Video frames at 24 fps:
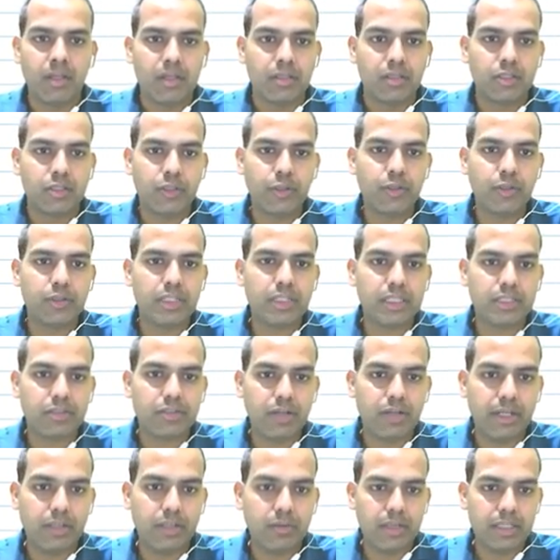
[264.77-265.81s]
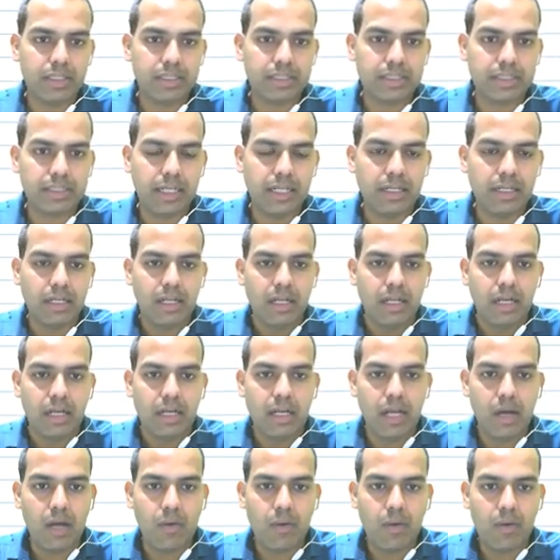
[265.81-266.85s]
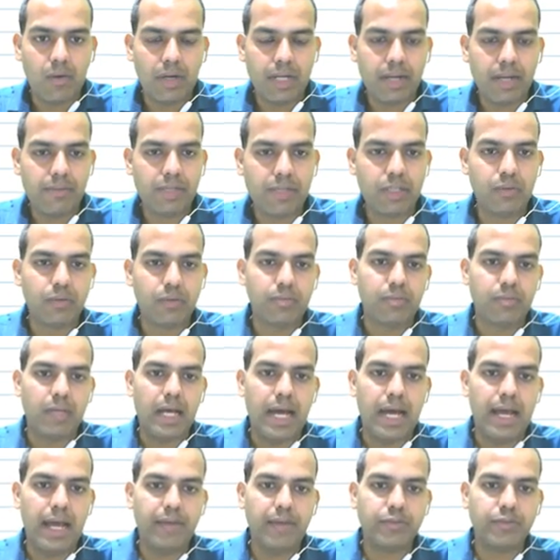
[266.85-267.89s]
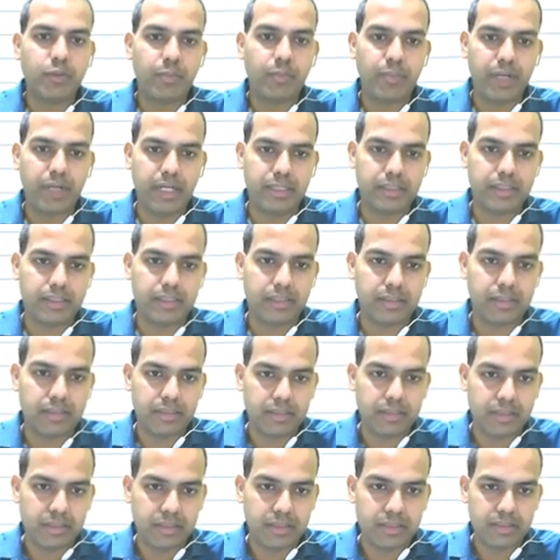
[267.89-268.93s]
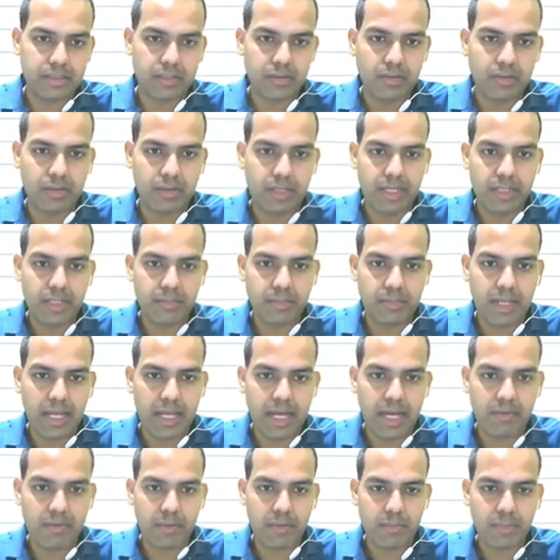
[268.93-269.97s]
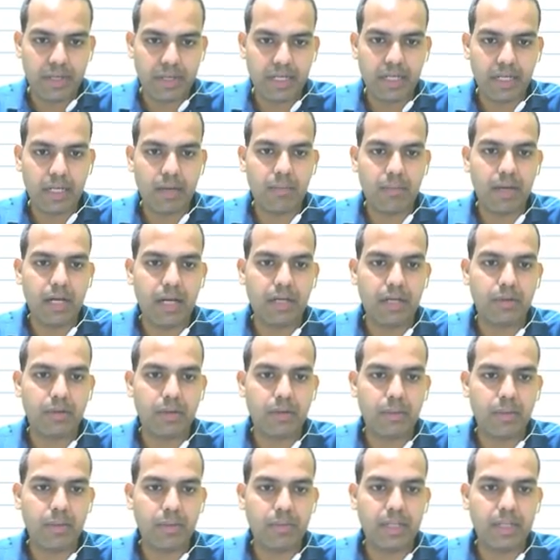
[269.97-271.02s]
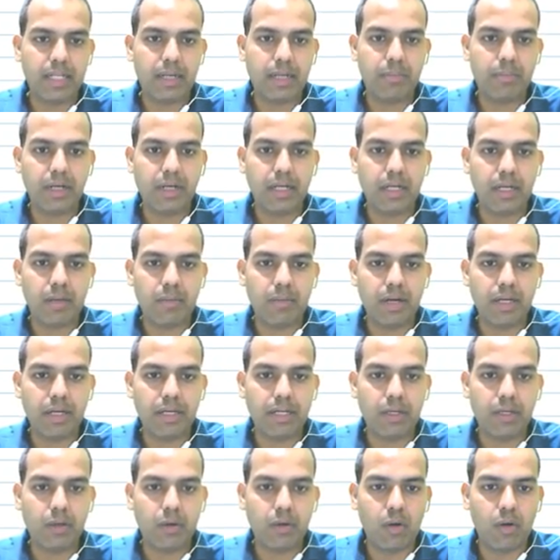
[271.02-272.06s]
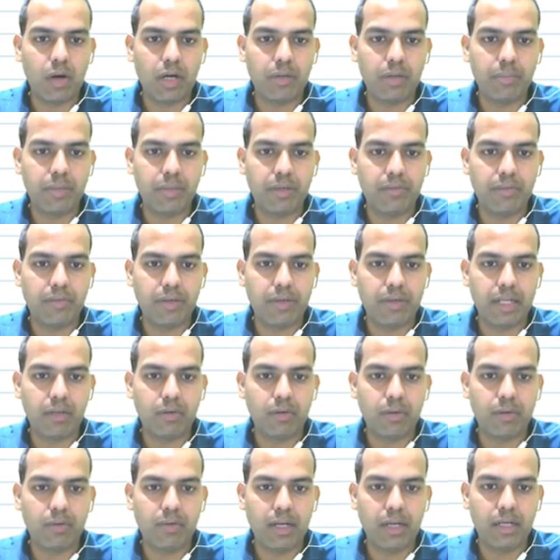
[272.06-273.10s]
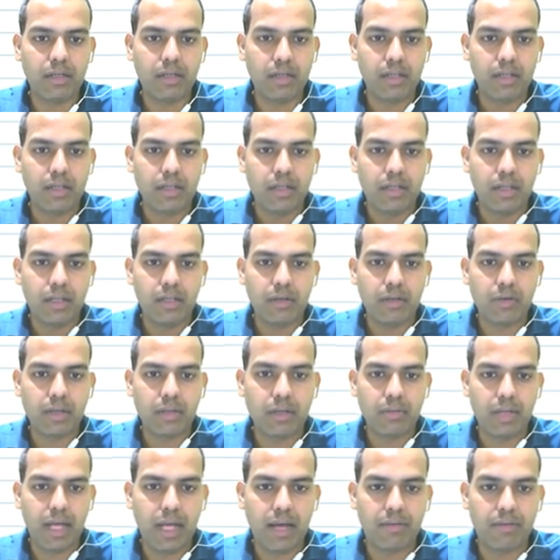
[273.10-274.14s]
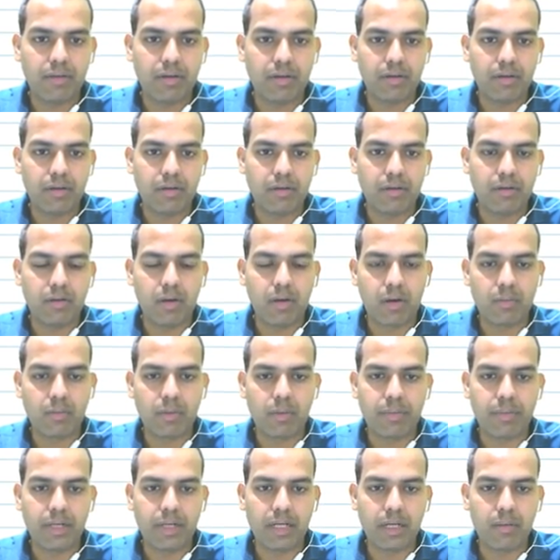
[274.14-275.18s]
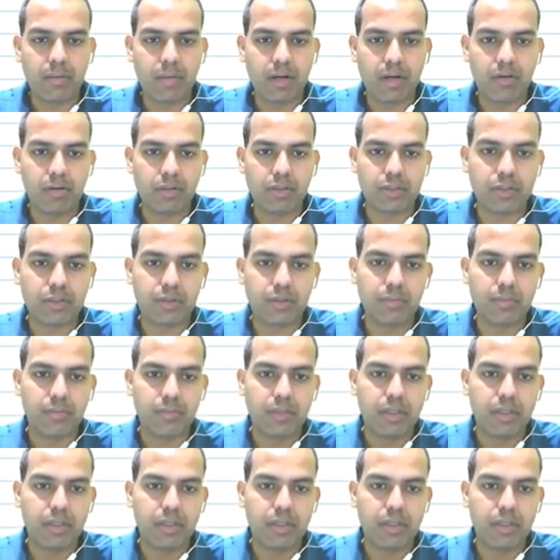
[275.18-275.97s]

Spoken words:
So you just try to understand. Now what I will do, I have to print. So let me have a print command. You remember that print command need not be very good one. You can have a normal print command also.